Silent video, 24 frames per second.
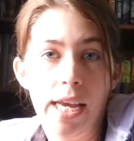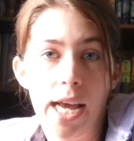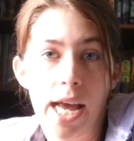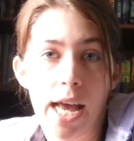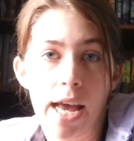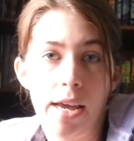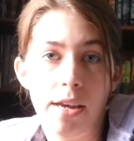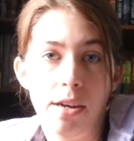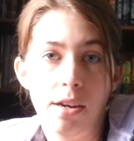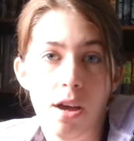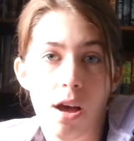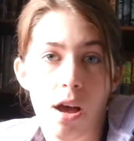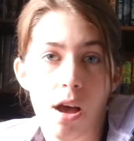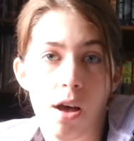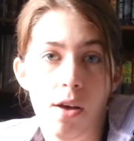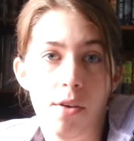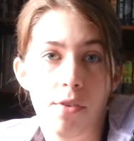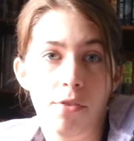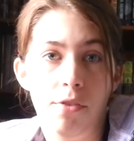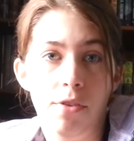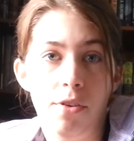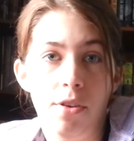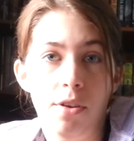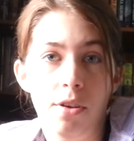kind
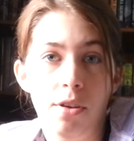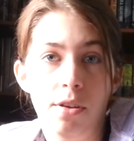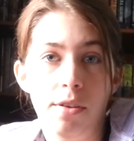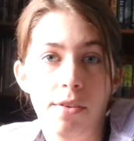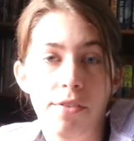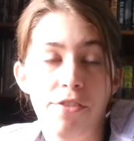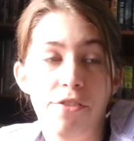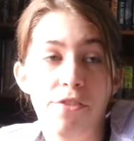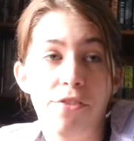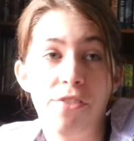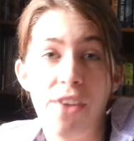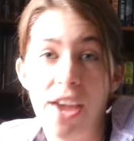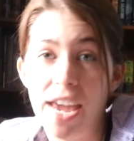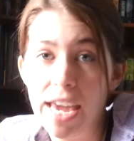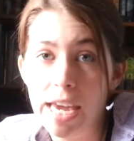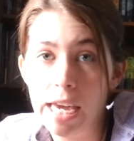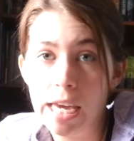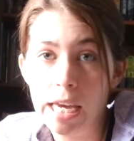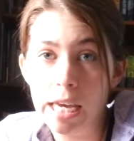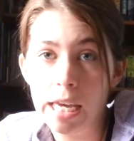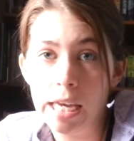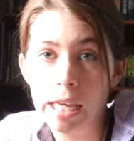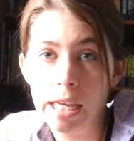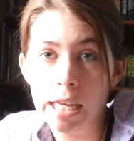of
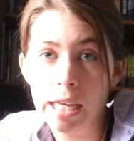fake